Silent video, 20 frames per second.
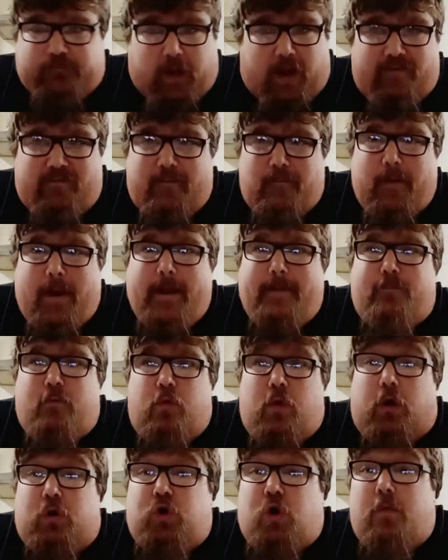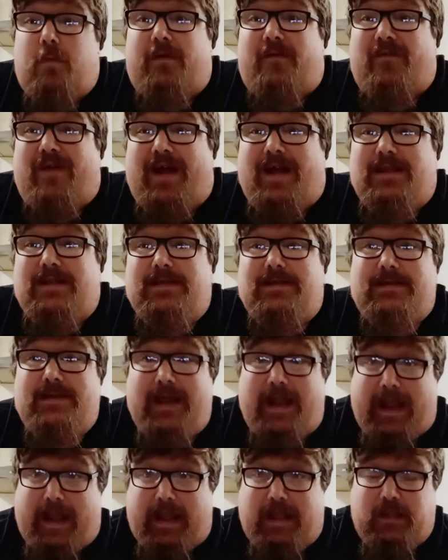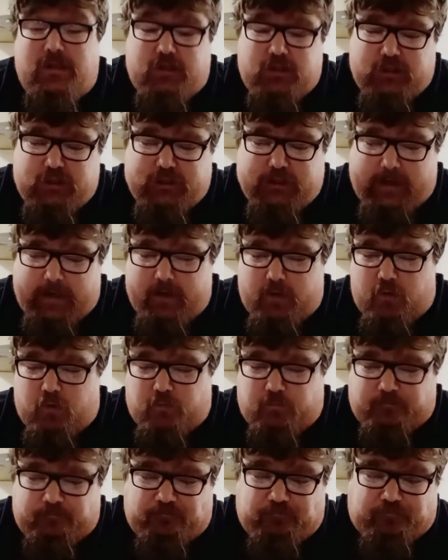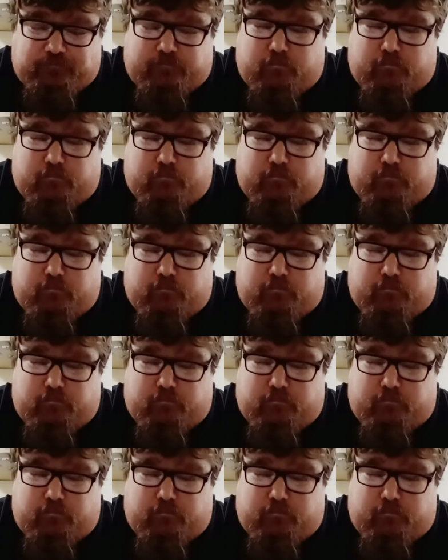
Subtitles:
other people, like comic fans, into the channel,